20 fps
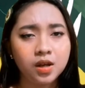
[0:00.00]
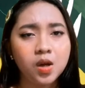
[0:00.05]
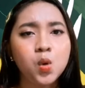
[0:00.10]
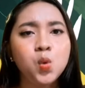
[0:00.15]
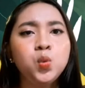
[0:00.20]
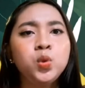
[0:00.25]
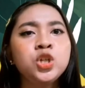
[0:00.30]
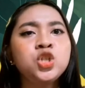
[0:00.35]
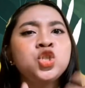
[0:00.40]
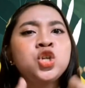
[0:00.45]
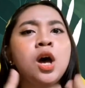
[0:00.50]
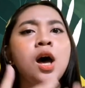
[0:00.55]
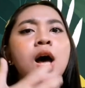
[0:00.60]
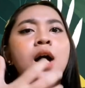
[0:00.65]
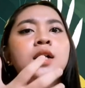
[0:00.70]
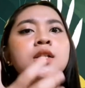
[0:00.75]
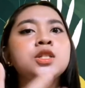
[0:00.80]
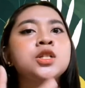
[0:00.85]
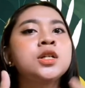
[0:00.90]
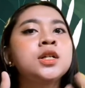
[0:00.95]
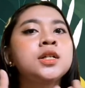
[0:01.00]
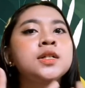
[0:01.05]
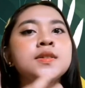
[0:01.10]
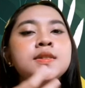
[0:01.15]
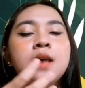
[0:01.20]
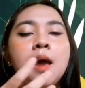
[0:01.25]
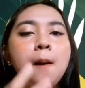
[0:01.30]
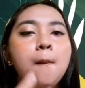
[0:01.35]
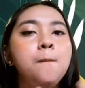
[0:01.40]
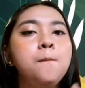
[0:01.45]
which alters
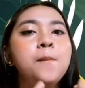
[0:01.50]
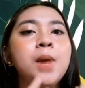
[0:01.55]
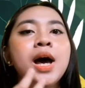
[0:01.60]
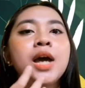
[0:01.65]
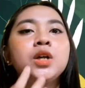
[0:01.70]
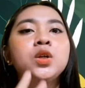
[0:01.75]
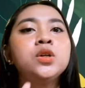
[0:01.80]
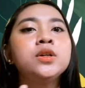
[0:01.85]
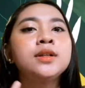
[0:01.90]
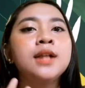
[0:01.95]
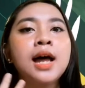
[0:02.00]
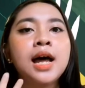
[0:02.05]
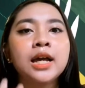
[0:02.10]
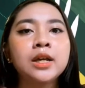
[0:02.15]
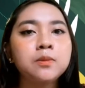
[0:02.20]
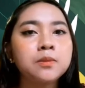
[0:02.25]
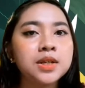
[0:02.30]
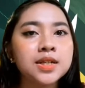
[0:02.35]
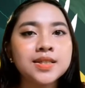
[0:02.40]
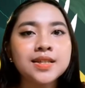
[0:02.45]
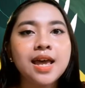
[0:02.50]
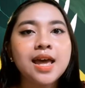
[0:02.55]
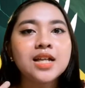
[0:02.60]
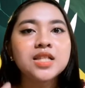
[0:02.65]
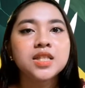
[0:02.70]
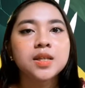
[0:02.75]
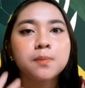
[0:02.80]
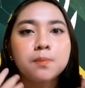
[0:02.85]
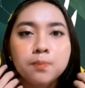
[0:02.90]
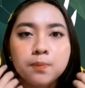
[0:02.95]
microclimate
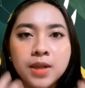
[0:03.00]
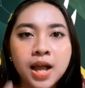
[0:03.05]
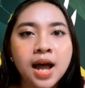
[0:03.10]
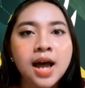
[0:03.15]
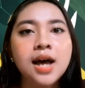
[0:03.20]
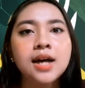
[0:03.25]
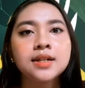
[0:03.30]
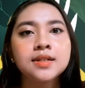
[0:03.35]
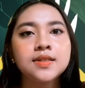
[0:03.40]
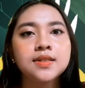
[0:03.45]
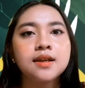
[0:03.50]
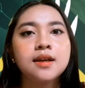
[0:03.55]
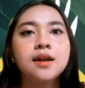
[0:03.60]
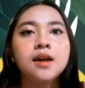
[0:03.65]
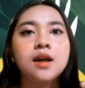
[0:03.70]
and plant